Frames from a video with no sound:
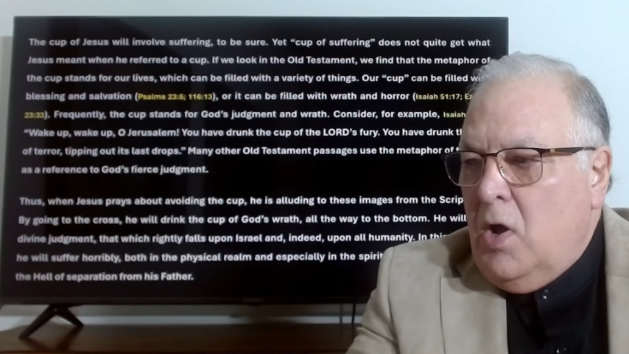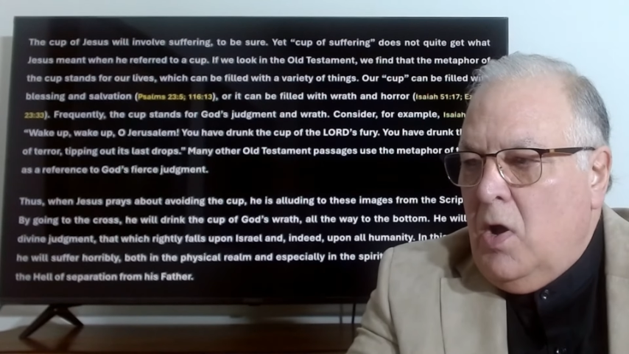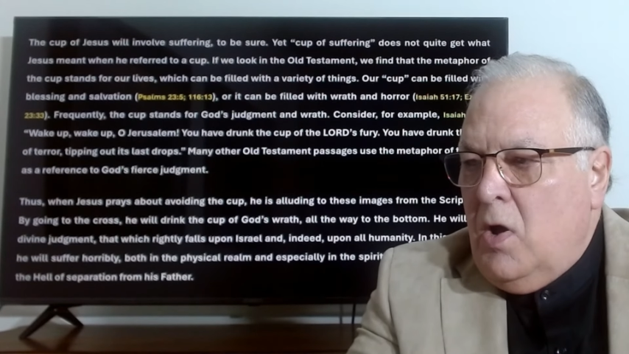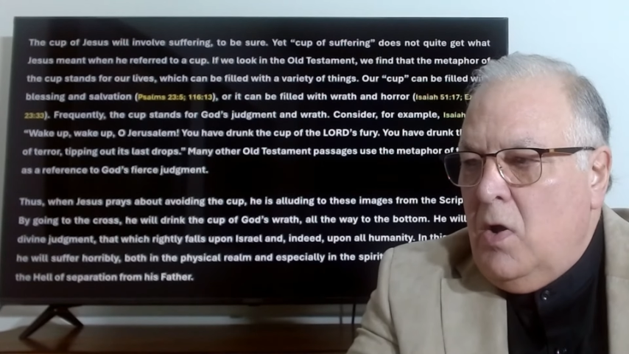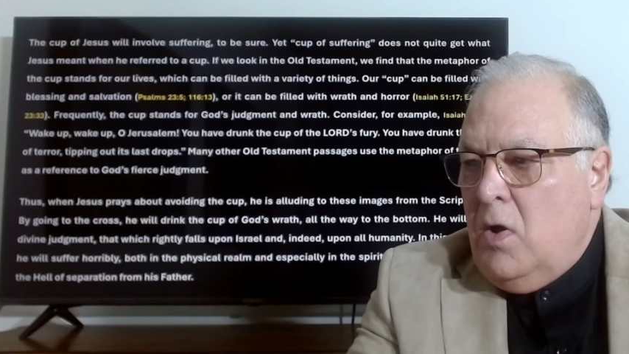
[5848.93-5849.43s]

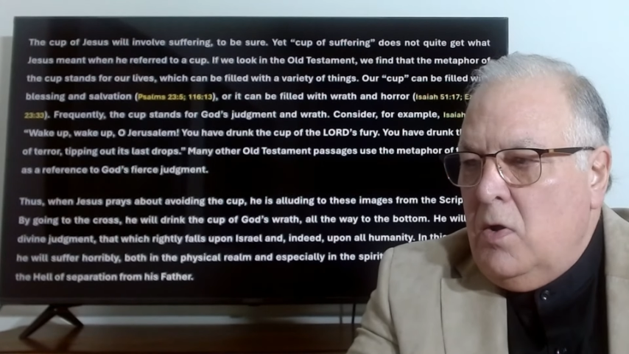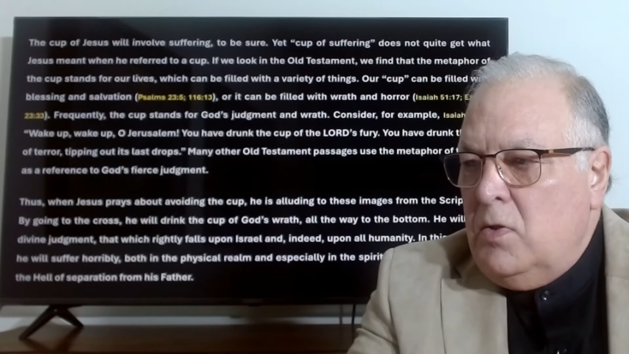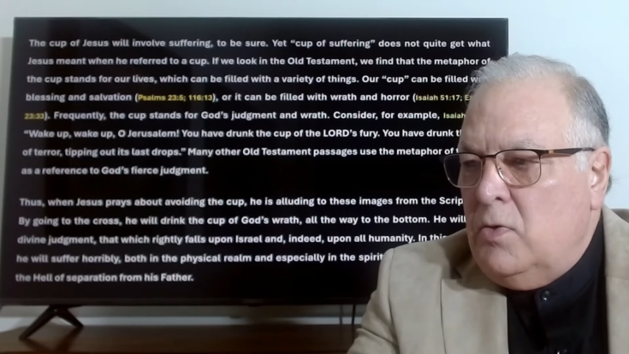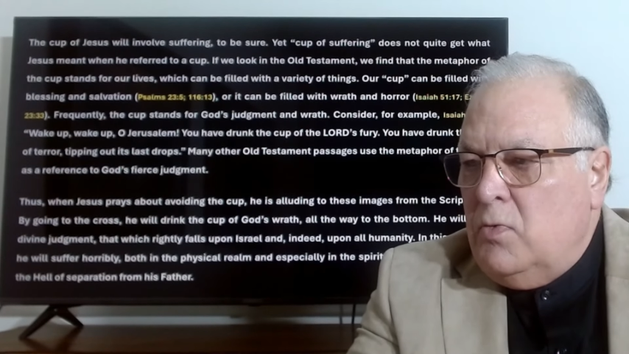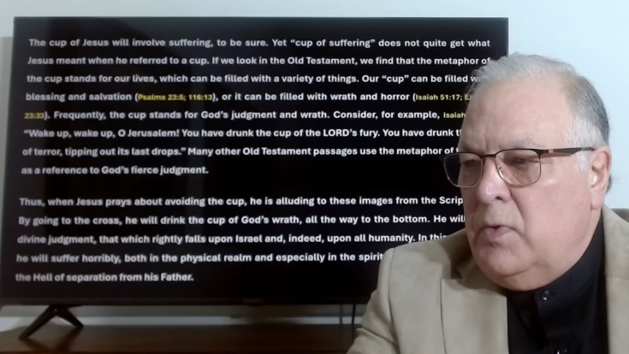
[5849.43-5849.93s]
all
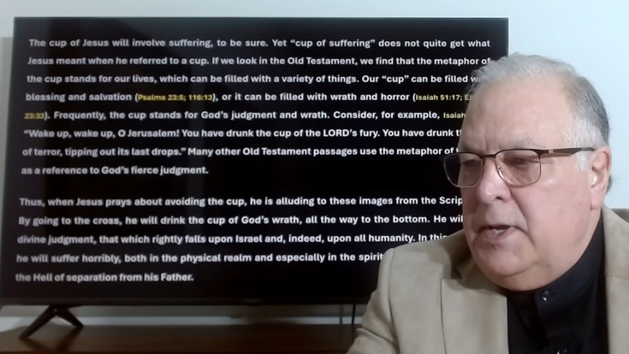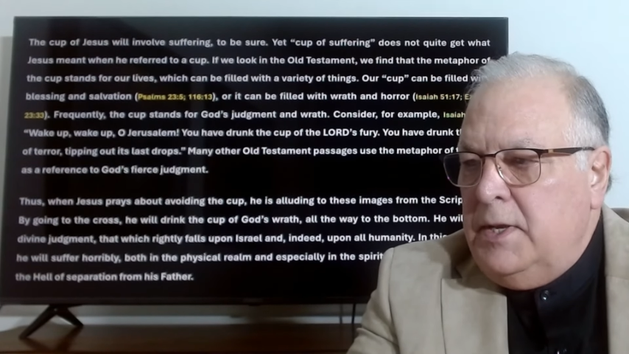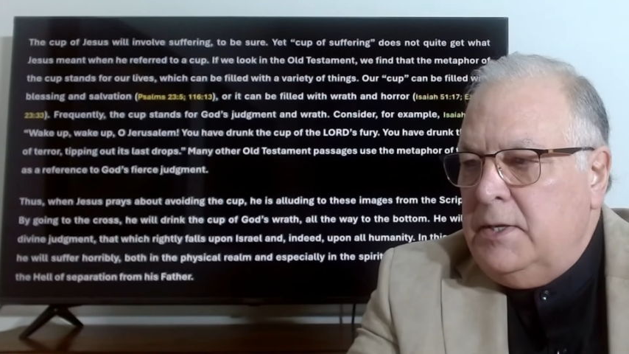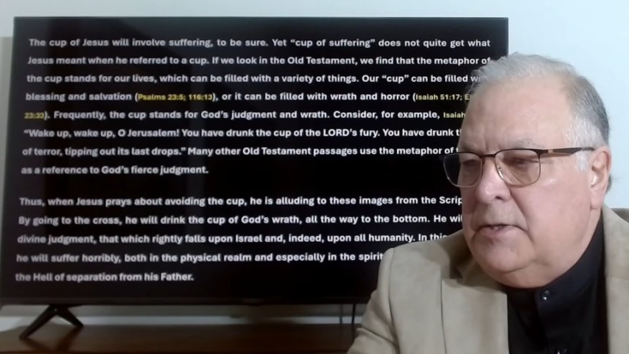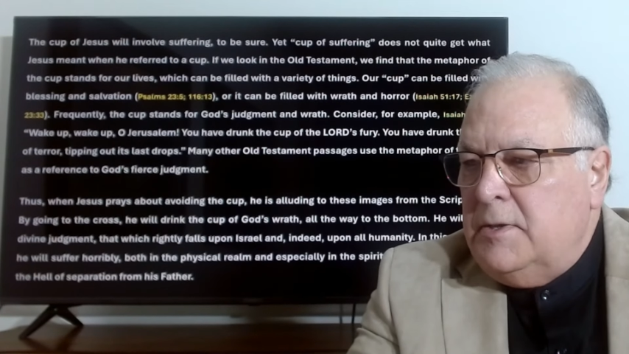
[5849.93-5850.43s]
the way
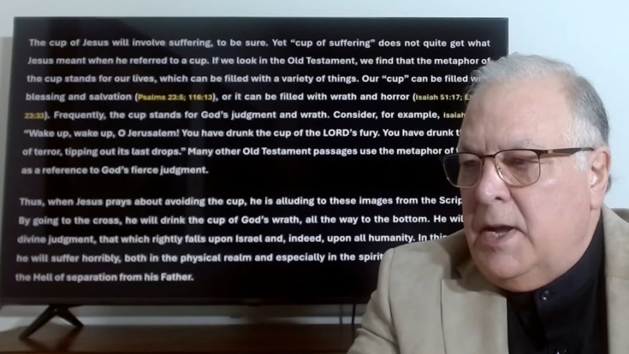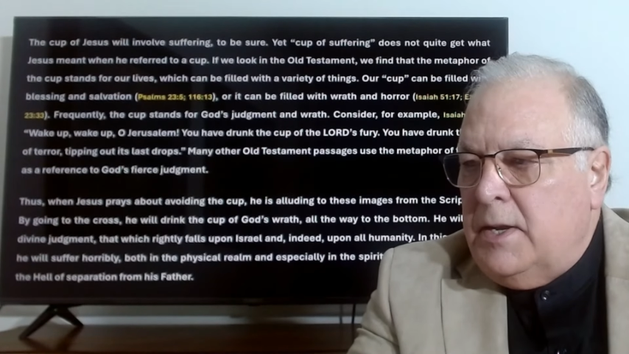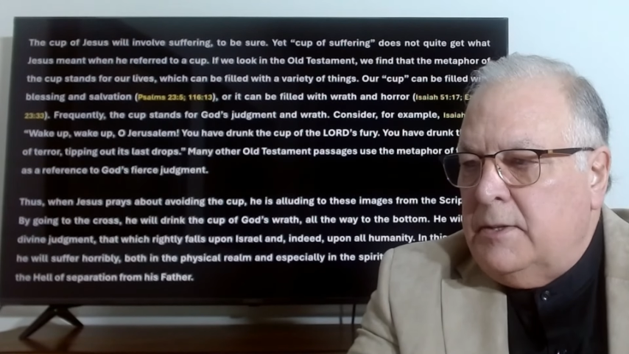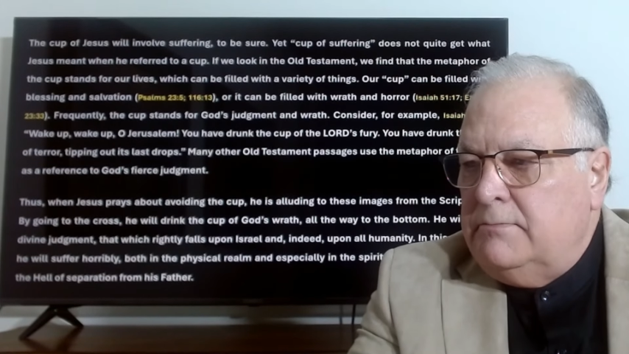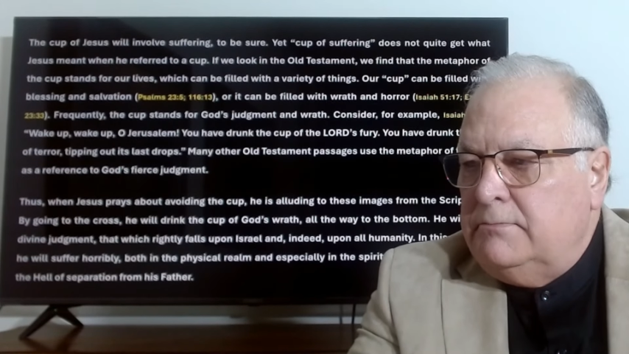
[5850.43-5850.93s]
to the bottom.